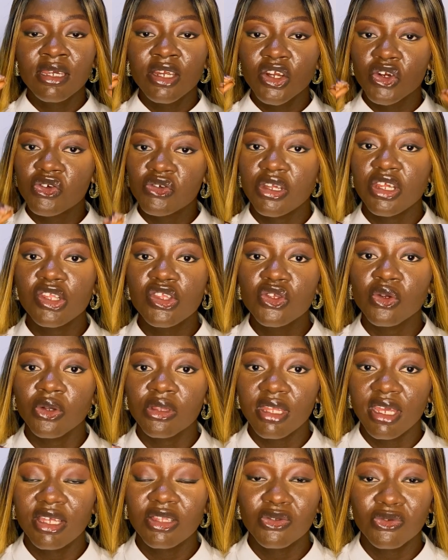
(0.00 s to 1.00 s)
create your
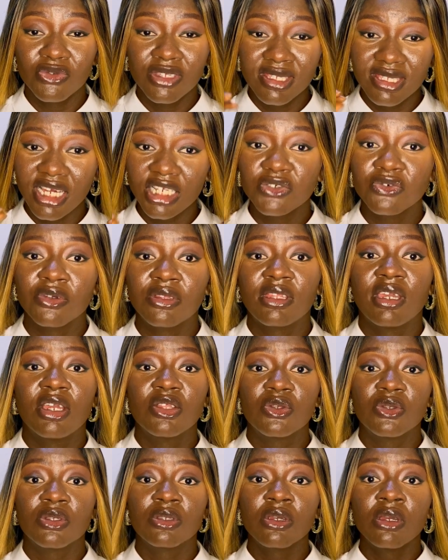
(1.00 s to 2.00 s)
titles, search for titles.